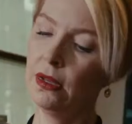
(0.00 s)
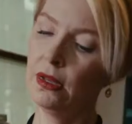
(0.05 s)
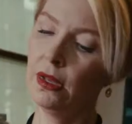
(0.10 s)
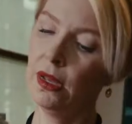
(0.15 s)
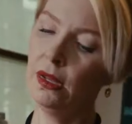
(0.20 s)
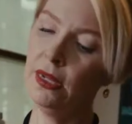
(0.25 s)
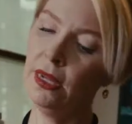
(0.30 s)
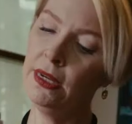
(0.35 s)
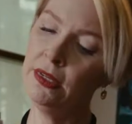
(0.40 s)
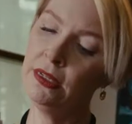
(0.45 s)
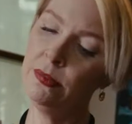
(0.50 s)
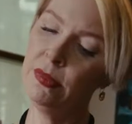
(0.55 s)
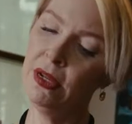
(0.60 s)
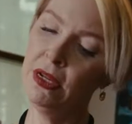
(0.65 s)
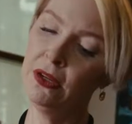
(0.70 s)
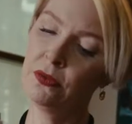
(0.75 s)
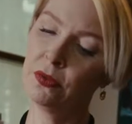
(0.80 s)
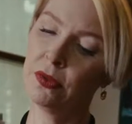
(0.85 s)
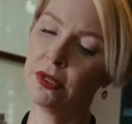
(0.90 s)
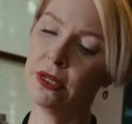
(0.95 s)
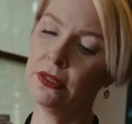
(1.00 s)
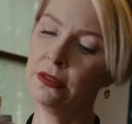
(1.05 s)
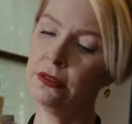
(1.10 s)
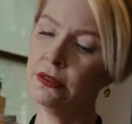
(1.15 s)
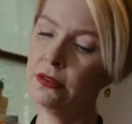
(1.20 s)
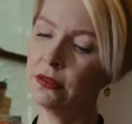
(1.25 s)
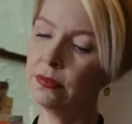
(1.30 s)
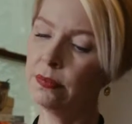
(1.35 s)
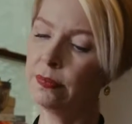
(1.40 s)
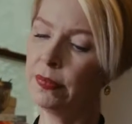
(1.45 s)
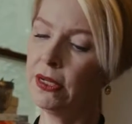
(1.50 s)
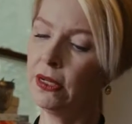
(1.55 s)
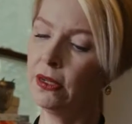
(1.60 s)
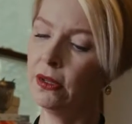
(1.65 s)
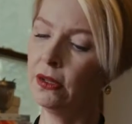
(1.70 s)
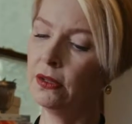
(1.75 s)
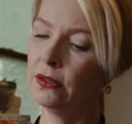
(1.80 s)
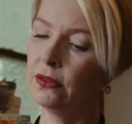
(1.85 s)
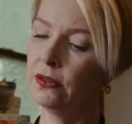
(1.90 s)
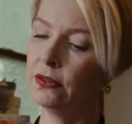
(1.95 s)
I like to make rings
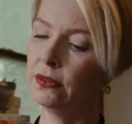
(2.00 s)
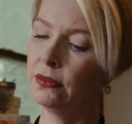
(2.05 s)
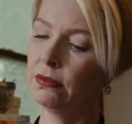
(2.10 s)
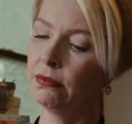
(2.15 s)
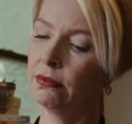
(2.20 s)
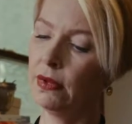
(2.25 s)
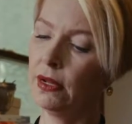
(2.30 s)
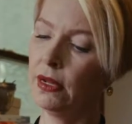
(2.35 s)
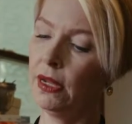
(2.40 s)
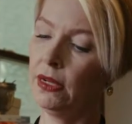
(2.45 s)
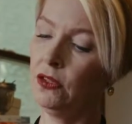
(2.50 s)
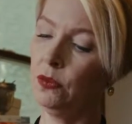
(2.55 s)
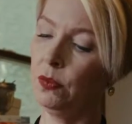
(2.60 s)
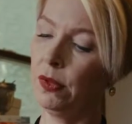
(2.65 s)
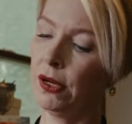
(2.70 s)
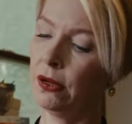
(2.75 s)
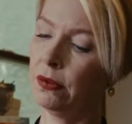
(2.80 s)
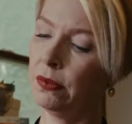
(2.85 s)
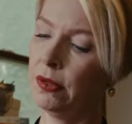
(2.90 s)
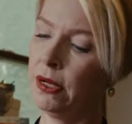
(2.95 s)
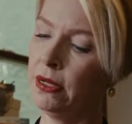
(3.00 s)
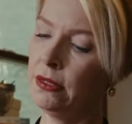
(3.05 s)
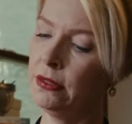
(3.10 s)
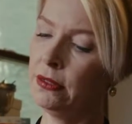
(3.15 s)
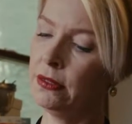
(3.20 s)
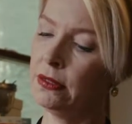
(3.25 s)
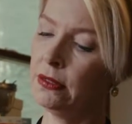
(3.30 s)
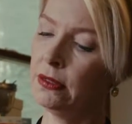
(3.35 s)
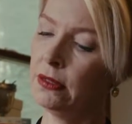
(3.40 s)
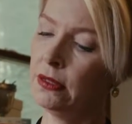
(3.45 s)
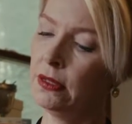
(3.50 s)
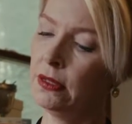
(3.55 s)
because I like to wear rings.